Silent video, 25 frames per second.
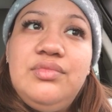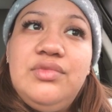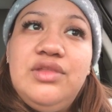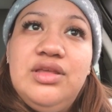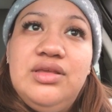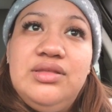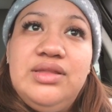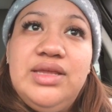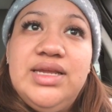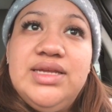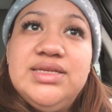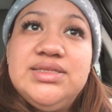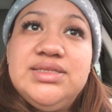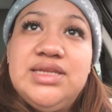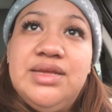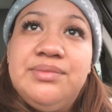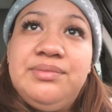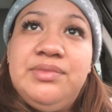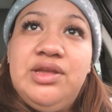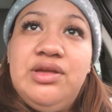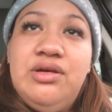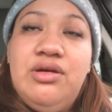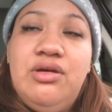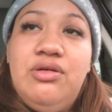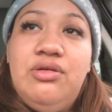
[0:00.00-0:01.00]
they sent
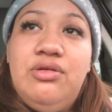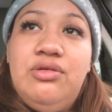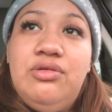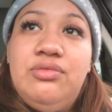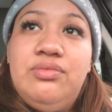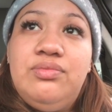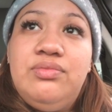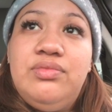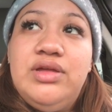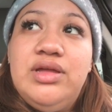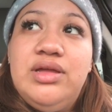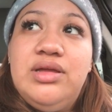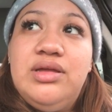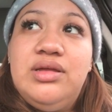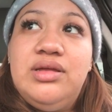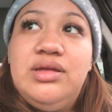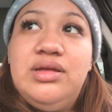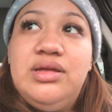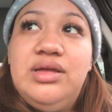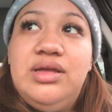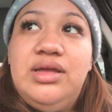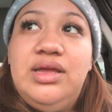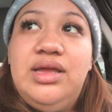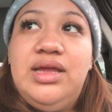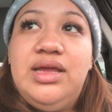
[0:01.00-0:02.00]
me home,
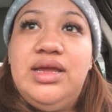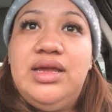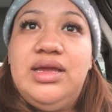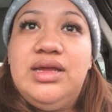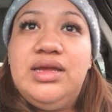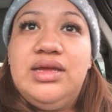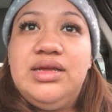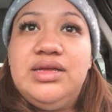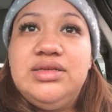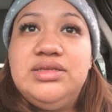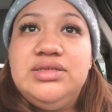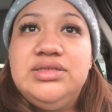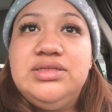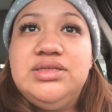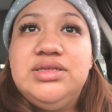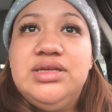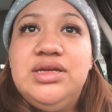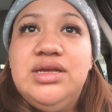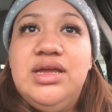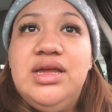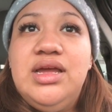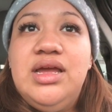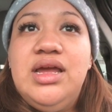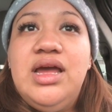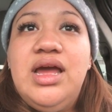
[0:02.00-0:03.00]
and
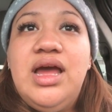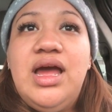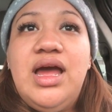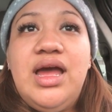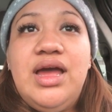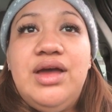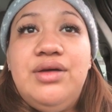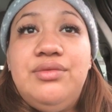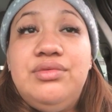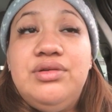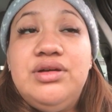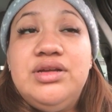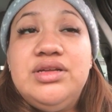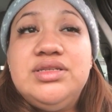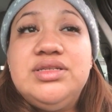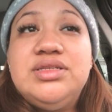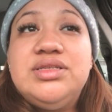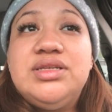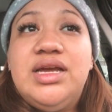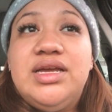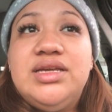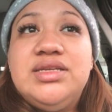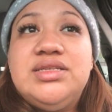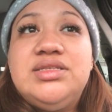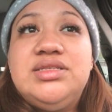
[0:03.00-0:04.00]
I
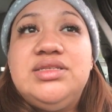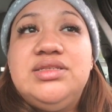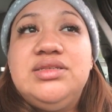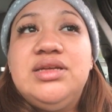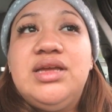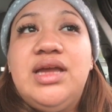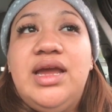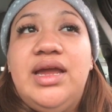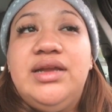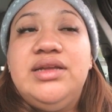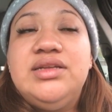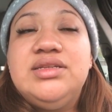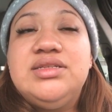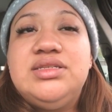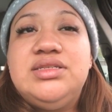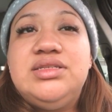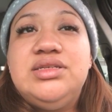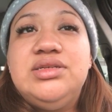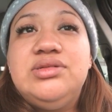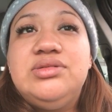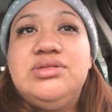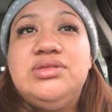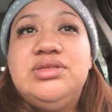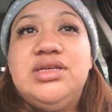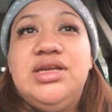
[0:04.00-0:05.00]
kind of
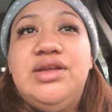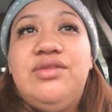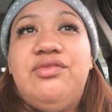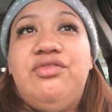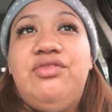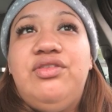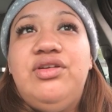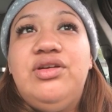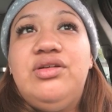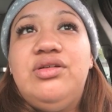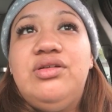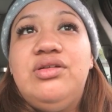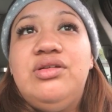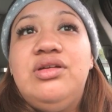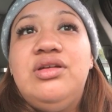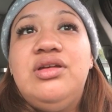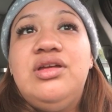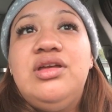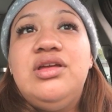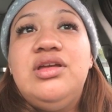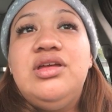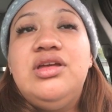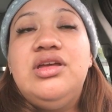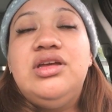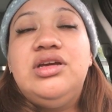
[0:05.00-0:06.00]
still did feel
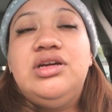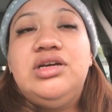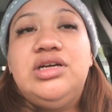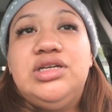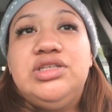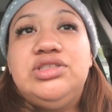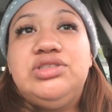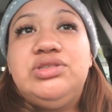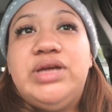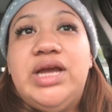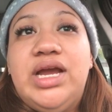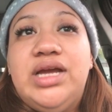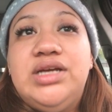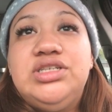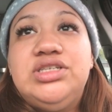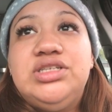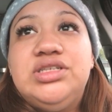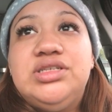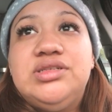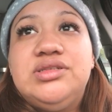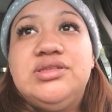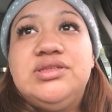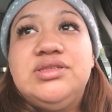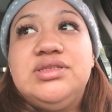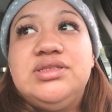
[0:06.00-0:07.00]

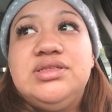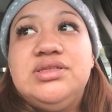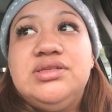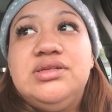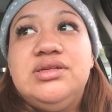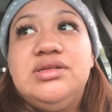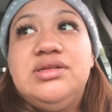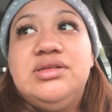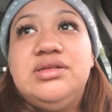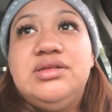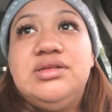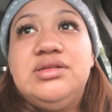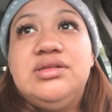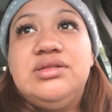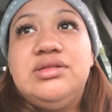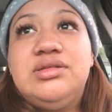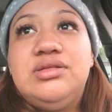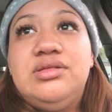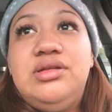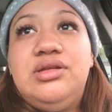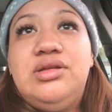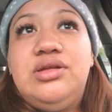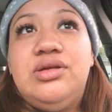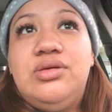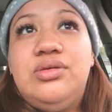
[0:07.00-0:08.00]
contractions
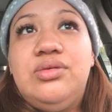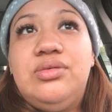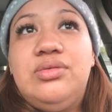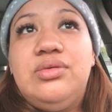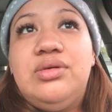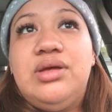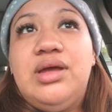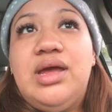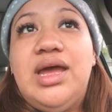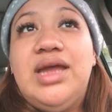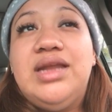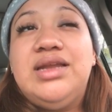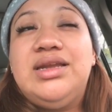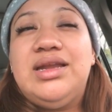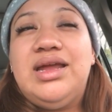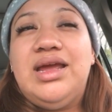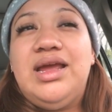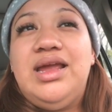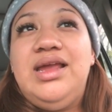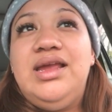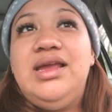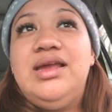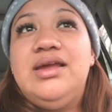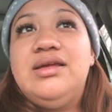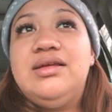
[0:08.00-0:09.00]
at
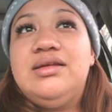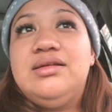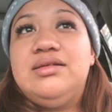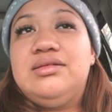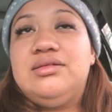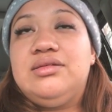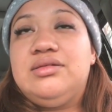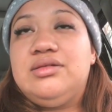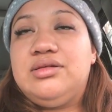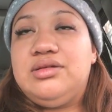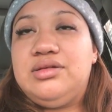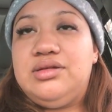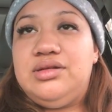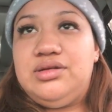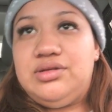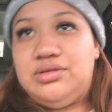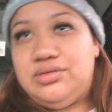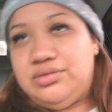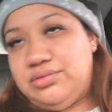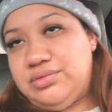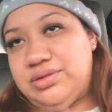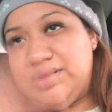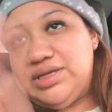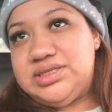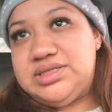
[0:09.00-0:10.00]
night, or
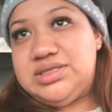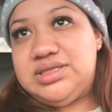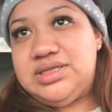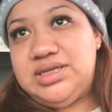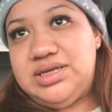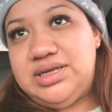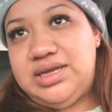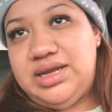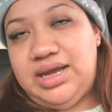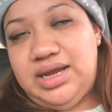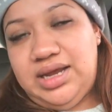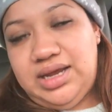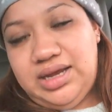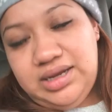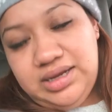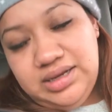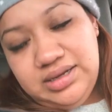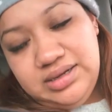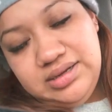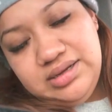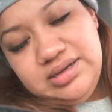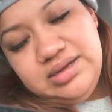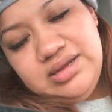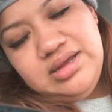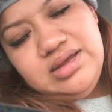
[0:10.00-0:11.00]
the rest of the day.
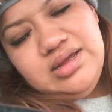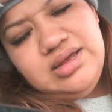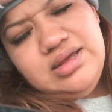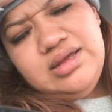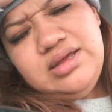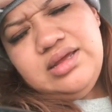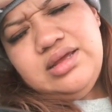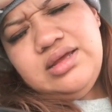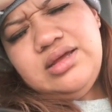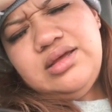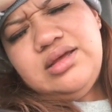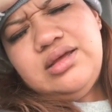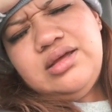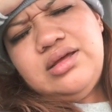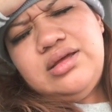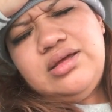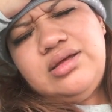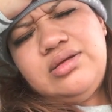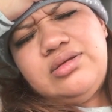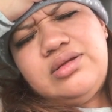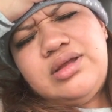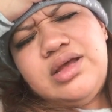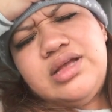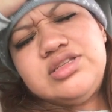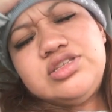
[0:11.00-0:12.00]

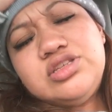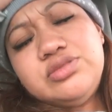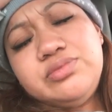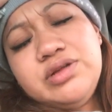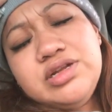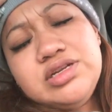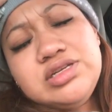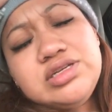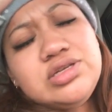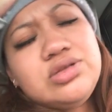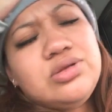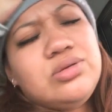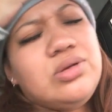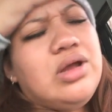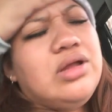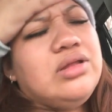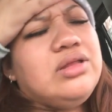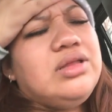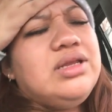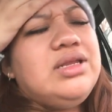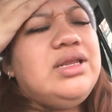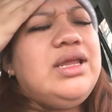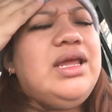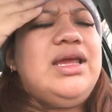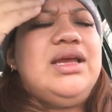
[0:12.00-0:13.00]
Not so much throughout
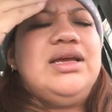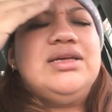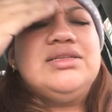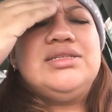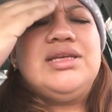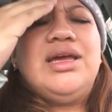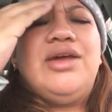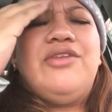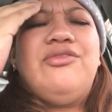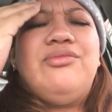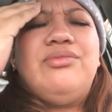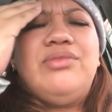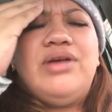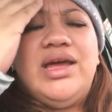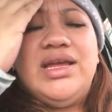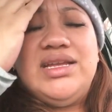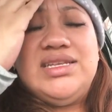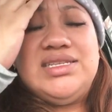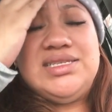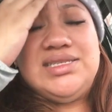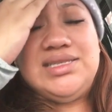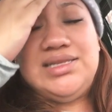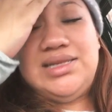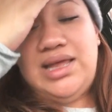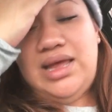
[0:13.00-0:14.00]
the day, because I
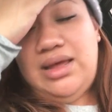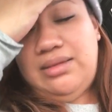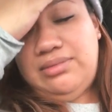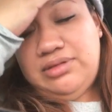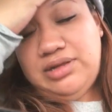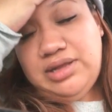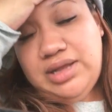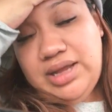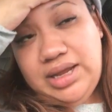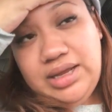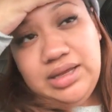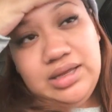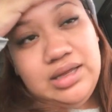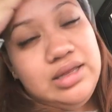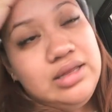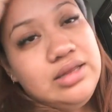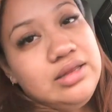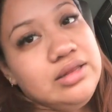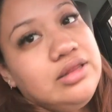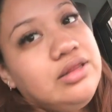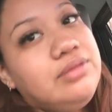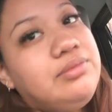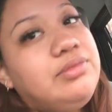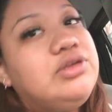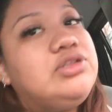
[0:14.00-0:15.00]
slept like
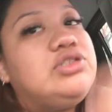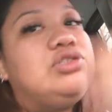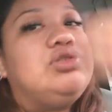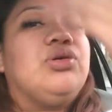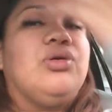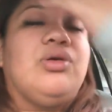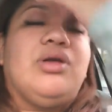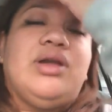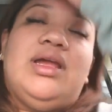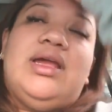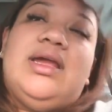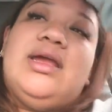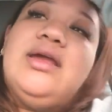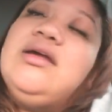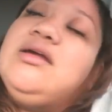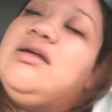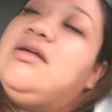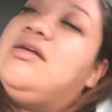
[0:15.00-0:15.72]
the majority